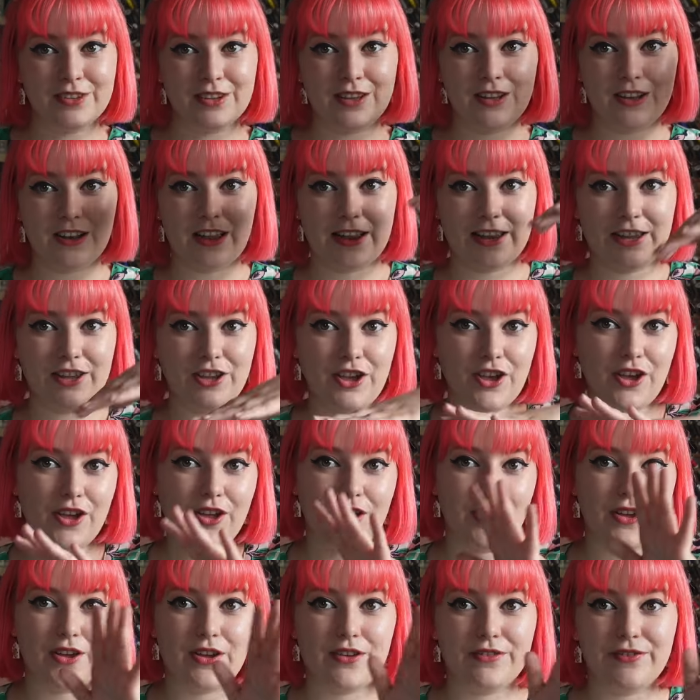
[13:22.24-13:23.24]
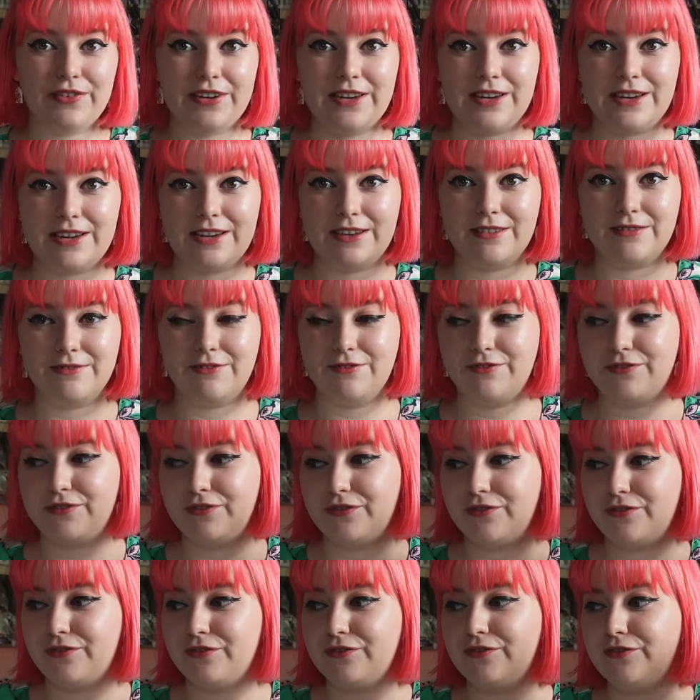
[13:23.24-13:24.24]
like curvy
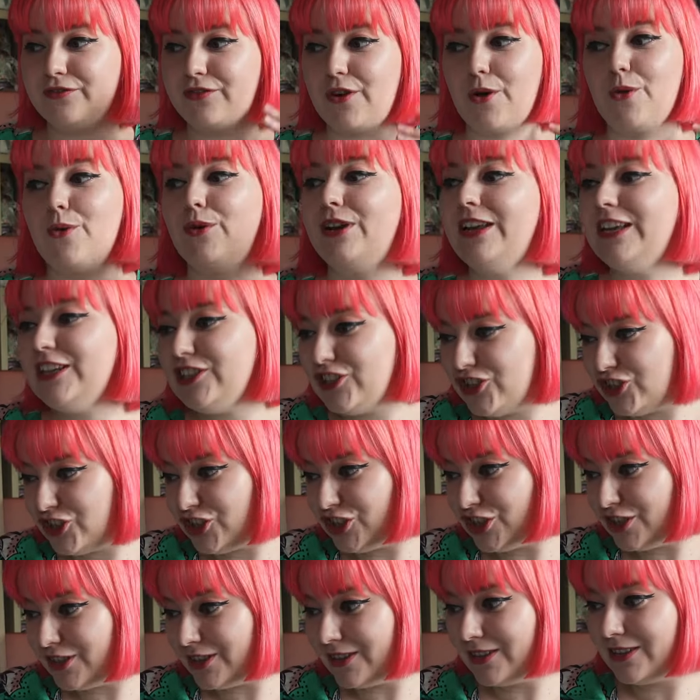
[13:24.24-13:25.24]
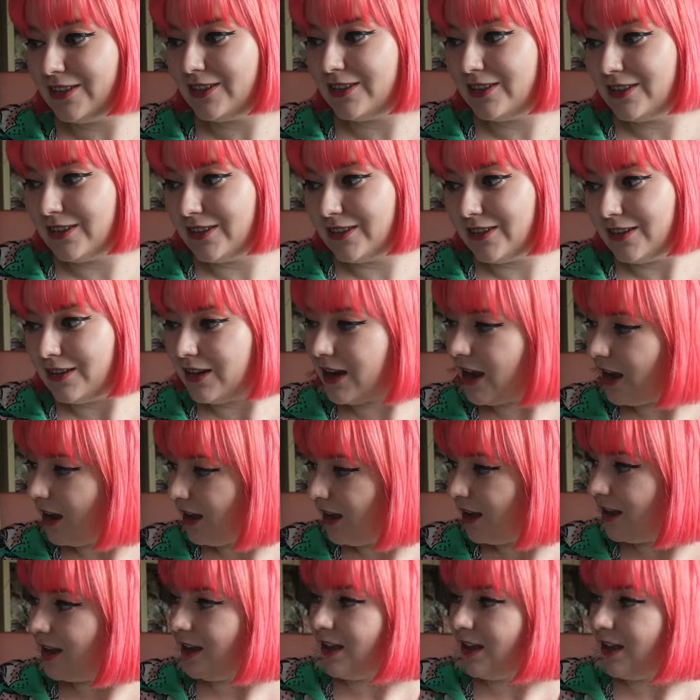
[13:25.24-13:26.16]
foliage. Yeah.